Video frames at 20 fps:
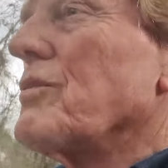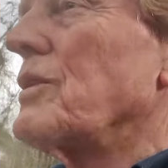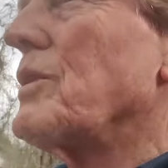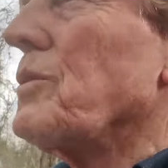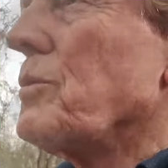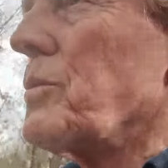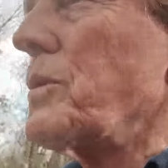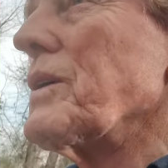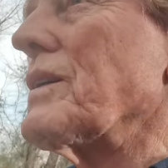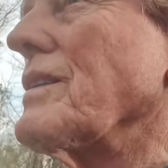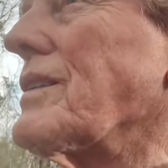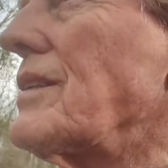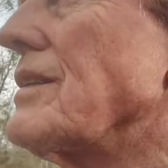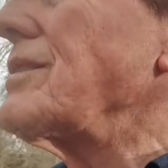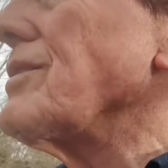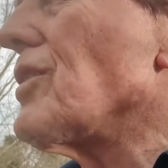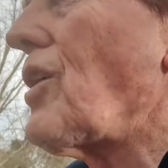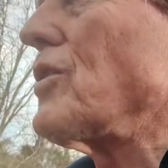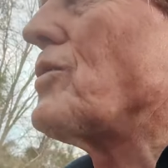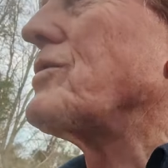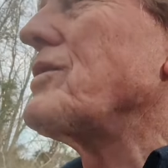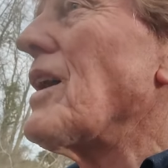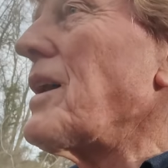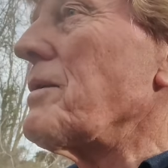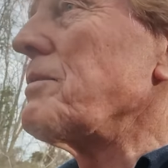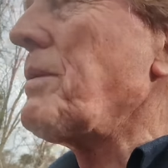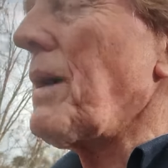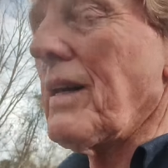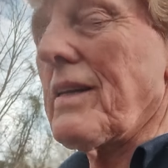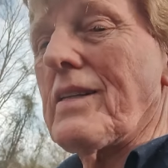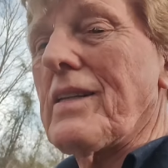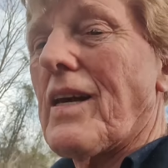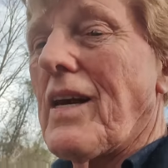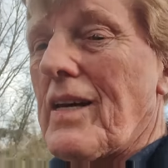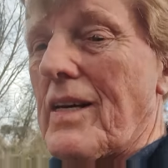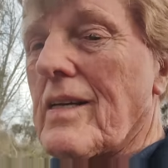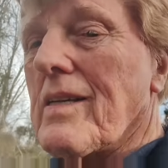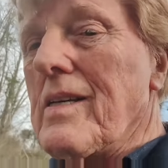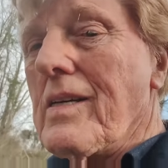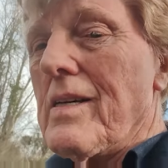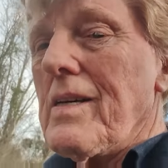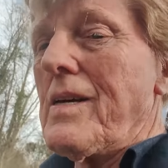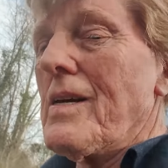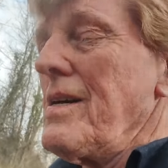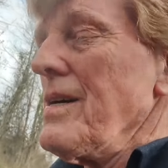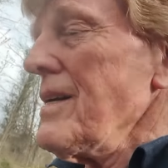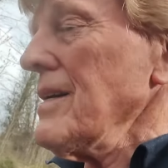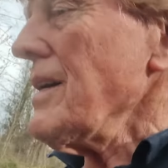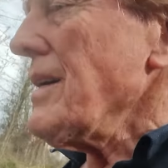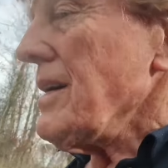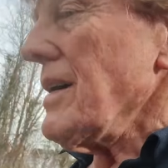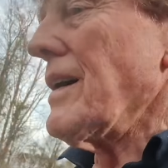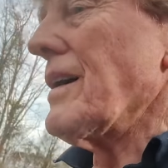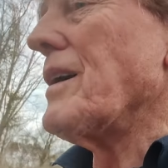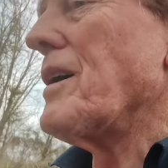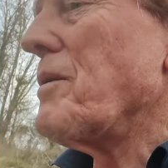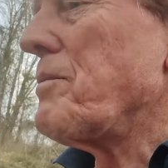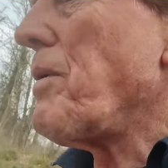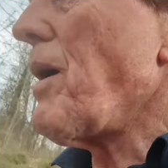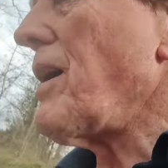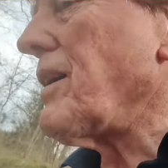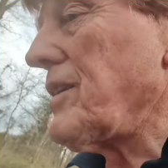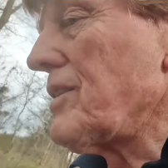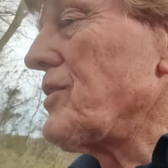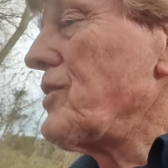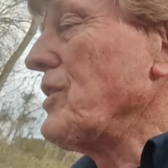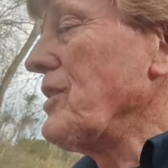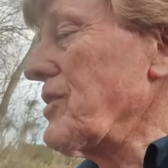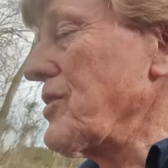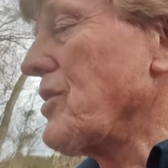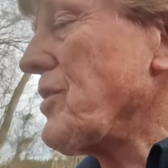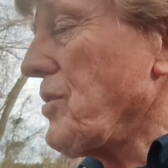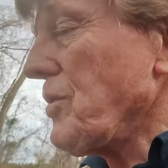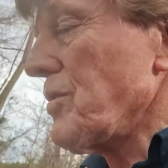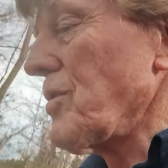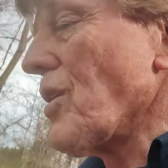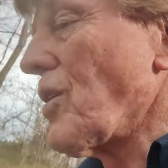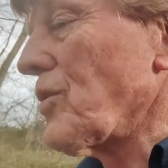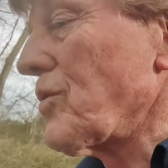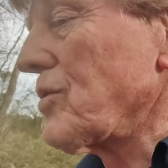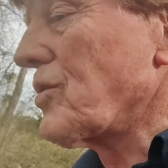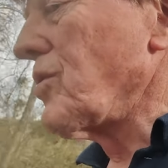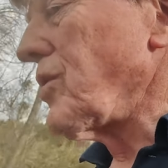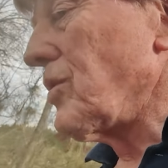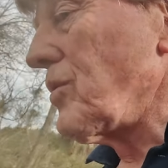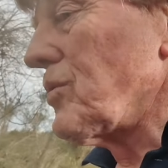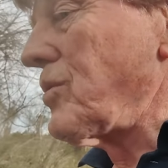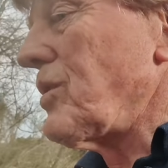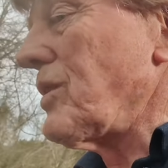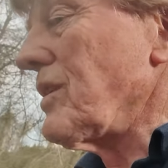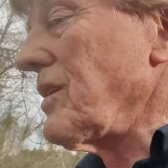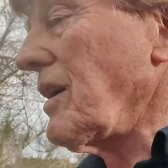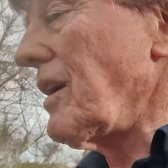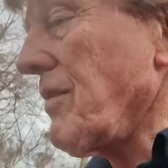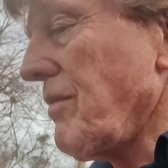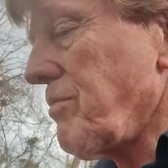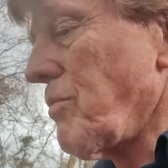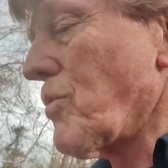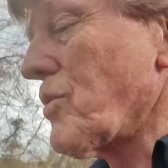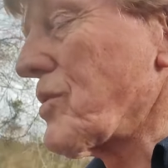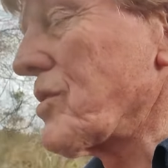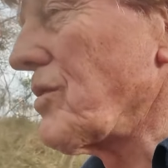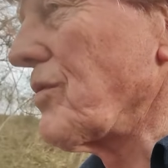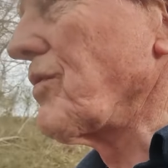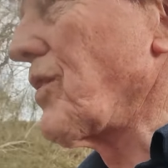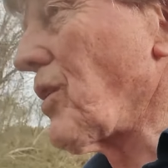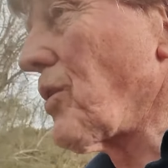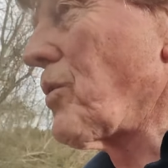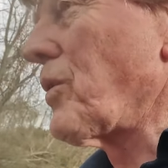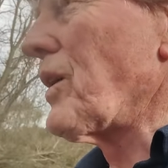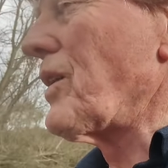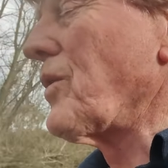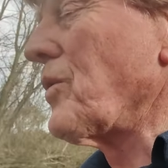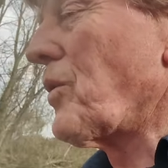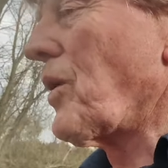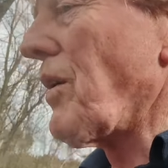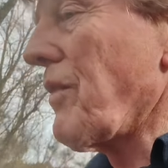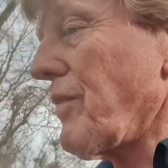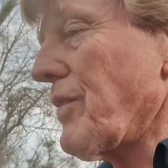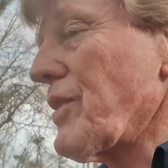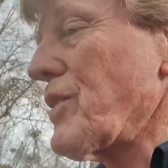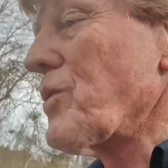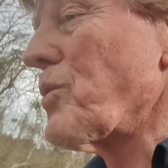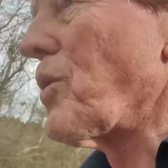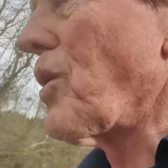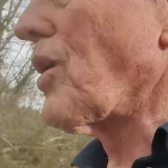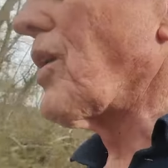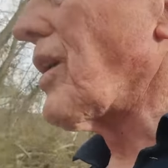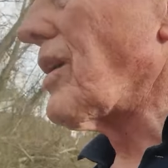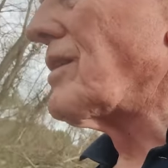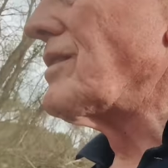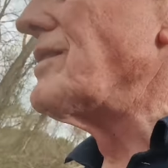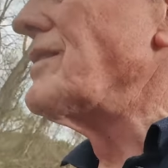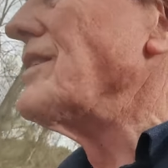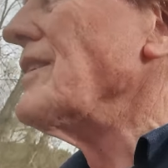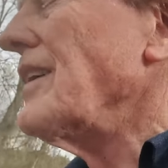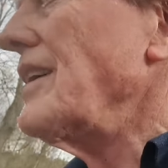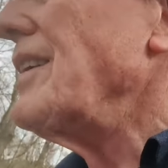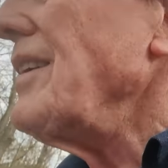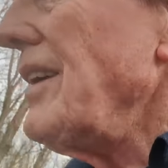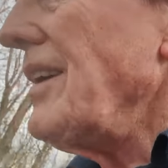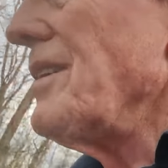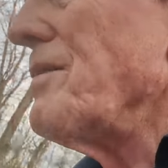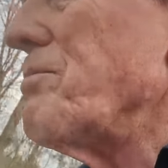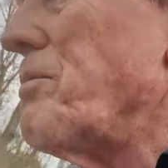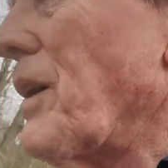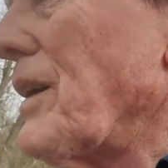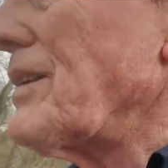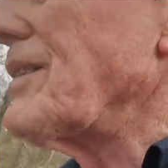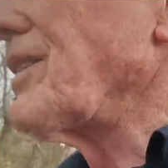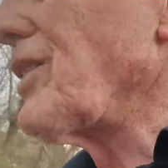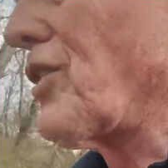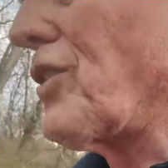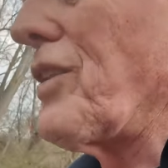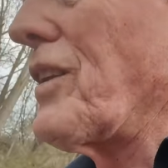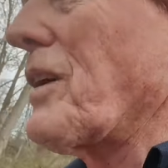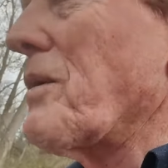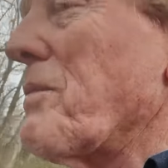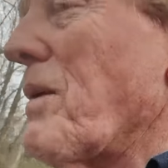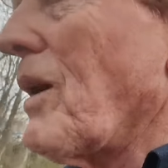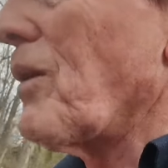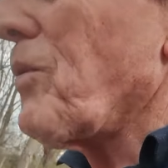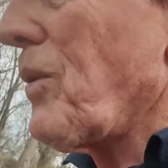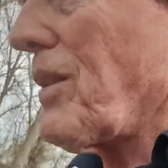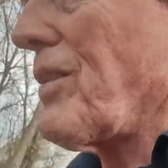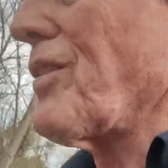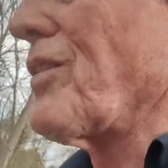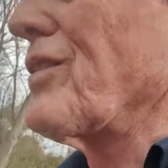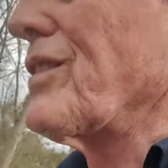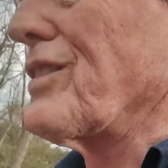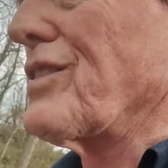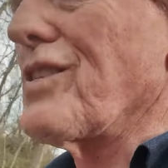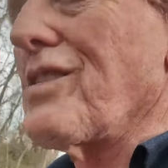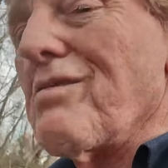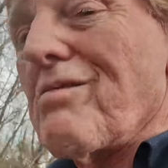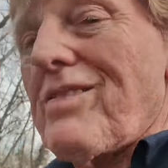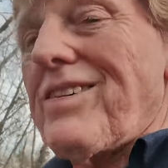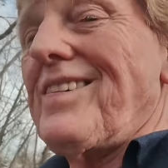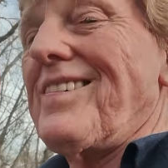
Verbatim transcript: real wind. So it's not a bad day. Uh, apologies to those who have more severe weather wherever you are. But the good thing about weather is